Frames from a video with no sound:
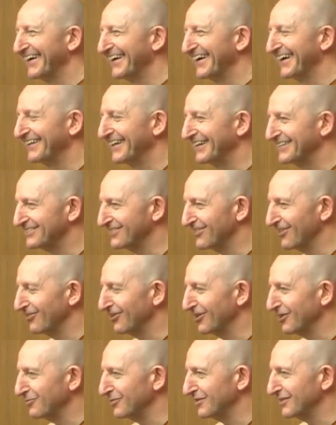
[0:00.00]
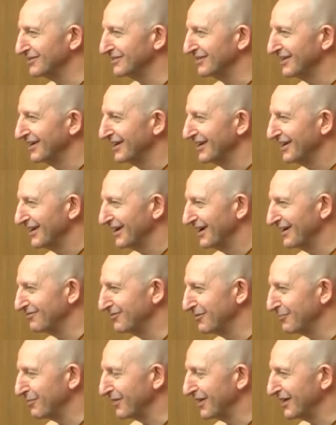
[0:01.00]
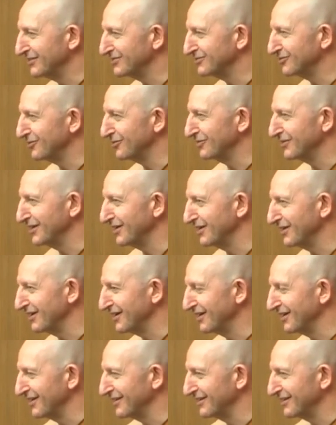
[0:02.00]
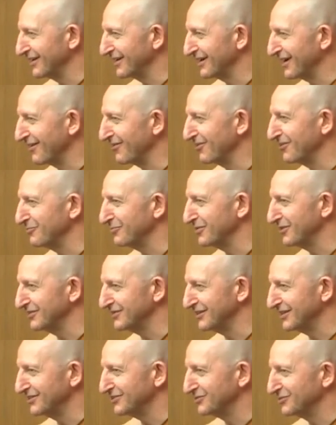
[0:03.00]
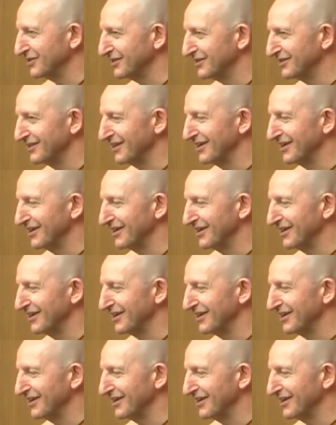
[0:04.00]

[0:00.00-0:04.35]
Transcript: uh, and then slowly we'll uh, replace all the, uh, the current buildings